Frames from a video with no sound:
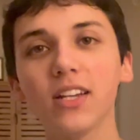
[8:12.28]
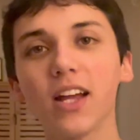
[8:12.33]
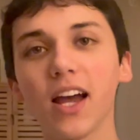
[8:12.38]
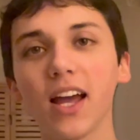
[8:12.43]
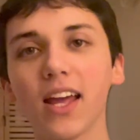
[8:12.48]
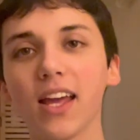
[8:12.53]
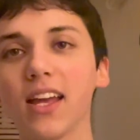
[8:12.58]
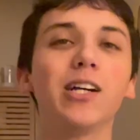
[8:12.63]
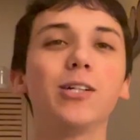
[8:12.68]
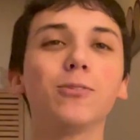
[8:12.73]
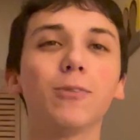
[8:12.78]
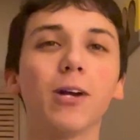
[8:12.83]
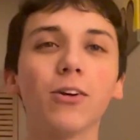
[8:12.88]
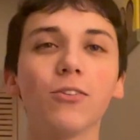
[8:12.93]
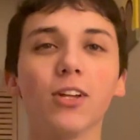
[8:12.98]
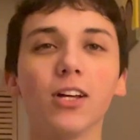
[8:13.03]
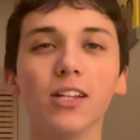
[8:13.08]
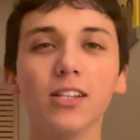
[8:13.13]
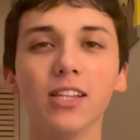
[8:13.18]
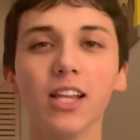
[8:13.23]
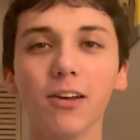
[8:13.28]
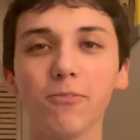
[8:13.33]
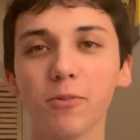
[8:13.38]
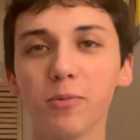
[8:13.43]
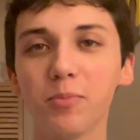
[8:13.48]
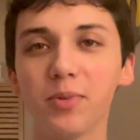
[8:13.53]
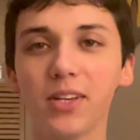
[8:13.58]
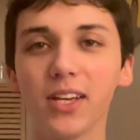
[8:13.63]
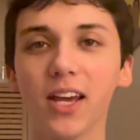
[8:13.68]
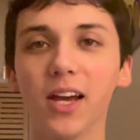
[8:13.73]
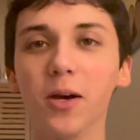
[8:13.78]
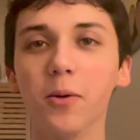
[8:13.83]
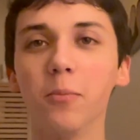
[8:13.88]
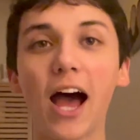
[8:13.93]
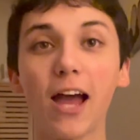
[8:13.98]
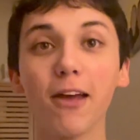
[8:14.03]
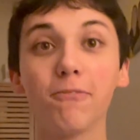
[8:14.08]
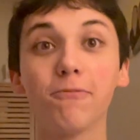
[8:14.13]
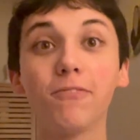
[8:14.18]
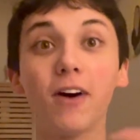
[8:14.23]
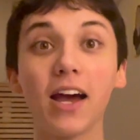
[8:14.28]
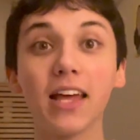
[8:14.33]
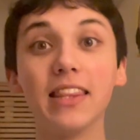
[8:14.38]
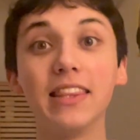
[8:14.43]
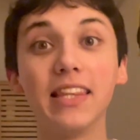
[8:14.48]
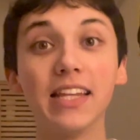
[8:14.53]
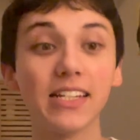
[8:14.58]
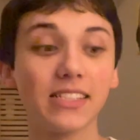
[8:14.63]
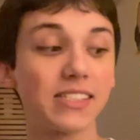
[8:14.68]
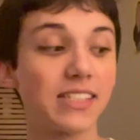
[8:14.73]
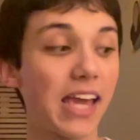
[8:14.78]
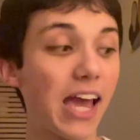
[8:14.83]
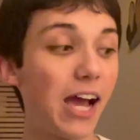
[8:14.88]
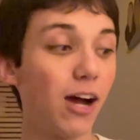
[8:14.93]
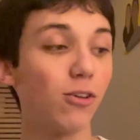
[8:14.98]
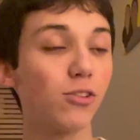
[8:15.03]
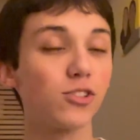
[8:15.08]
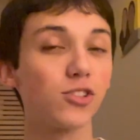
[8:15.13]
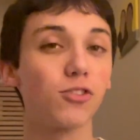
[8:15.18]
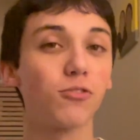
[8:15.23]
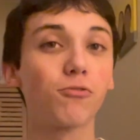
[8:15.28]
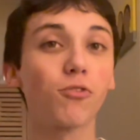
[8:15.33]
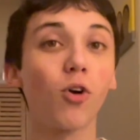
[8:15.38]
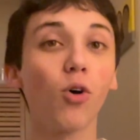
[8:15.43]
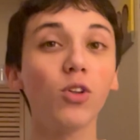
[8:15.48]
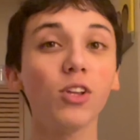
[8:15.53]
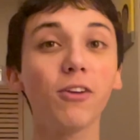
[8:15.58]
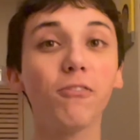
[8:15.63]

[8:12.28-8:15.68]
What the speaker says: night, around 11 p.m., I find this couch for only